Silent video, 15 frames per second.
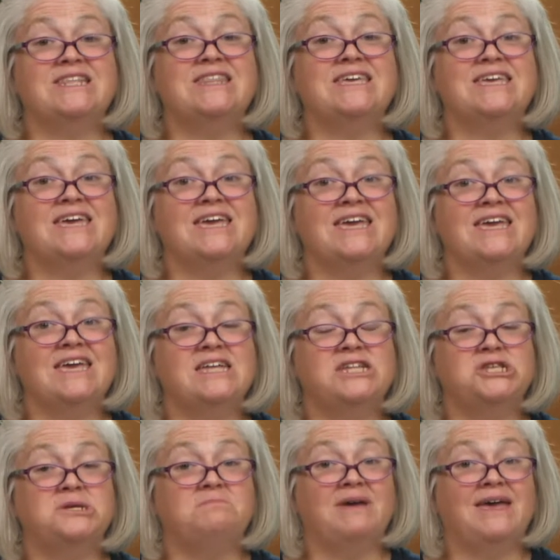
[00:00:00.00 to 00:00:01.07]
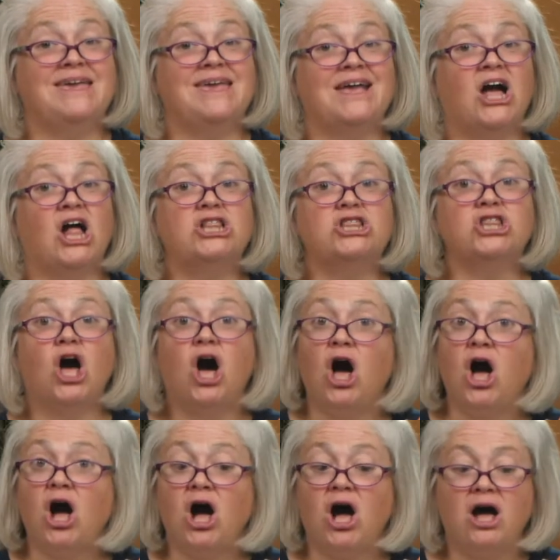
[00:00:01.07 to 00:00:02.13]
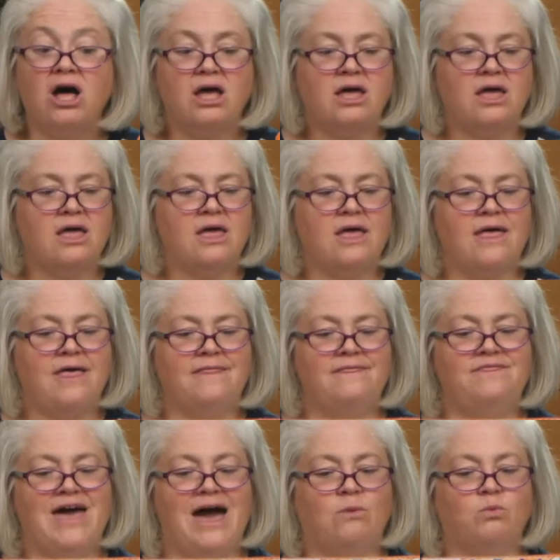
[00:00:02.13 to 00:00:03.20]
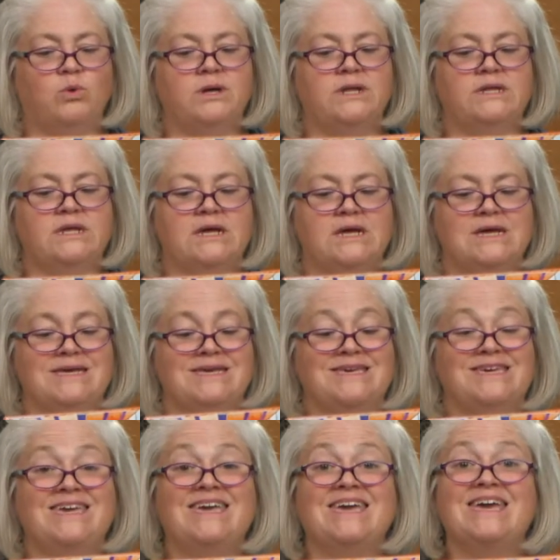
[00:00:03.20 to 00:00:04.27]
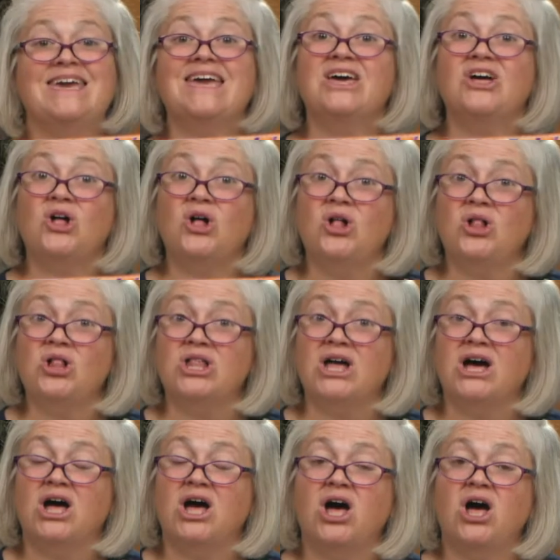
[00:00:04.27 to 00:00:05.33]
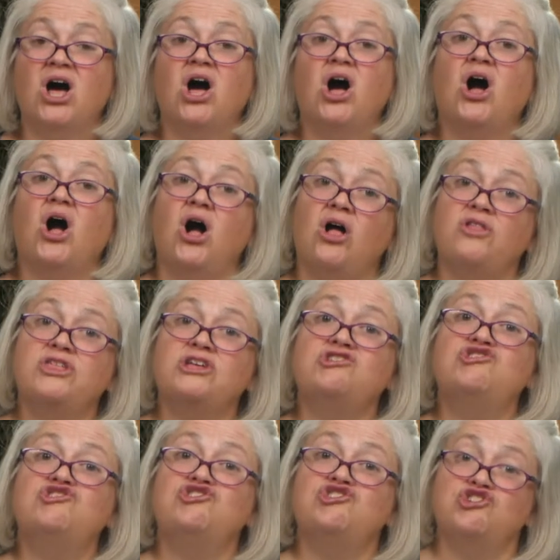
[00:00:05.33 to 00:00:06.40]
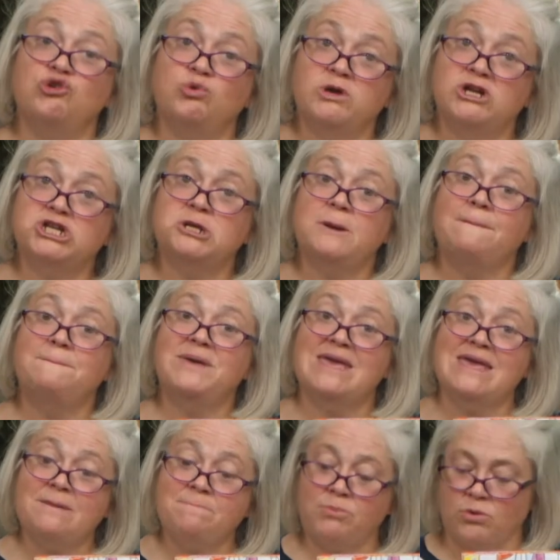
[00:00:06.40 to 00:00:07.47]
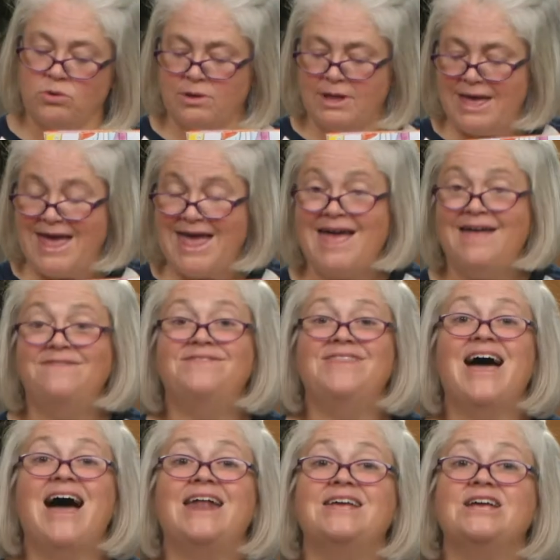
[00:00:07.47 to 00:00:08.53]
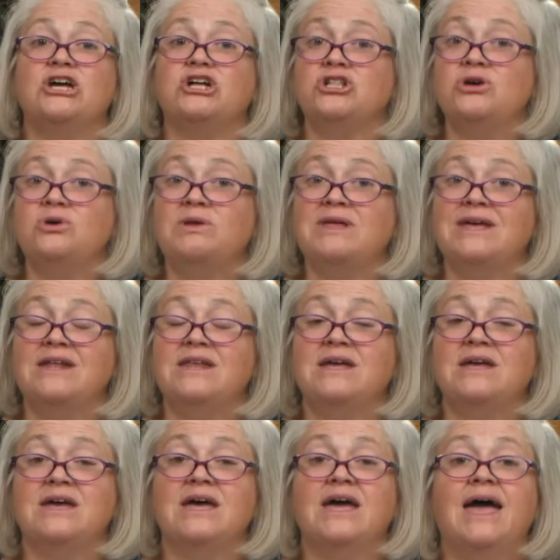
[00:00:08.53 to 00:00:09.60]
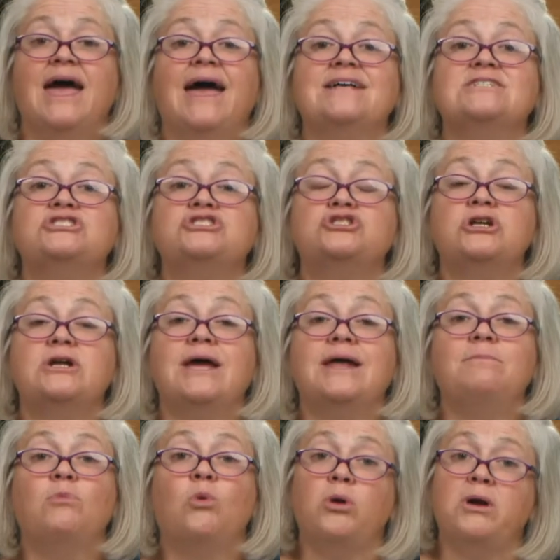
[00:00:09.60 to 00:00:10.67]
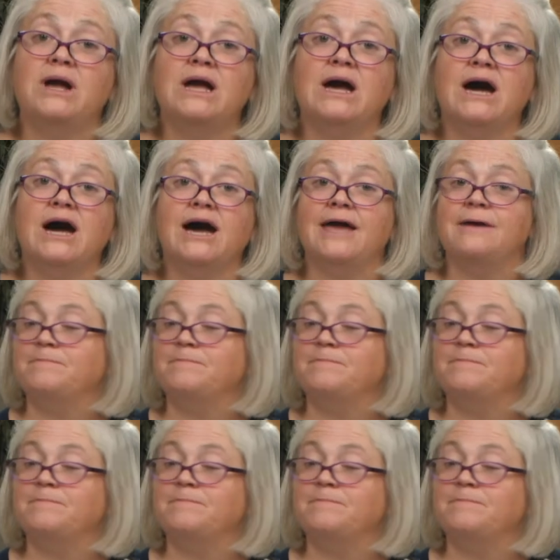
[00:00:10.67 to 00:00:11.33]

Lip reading: the king into making a law that would kill all the Jewish people, and that included Esther and Mordecai.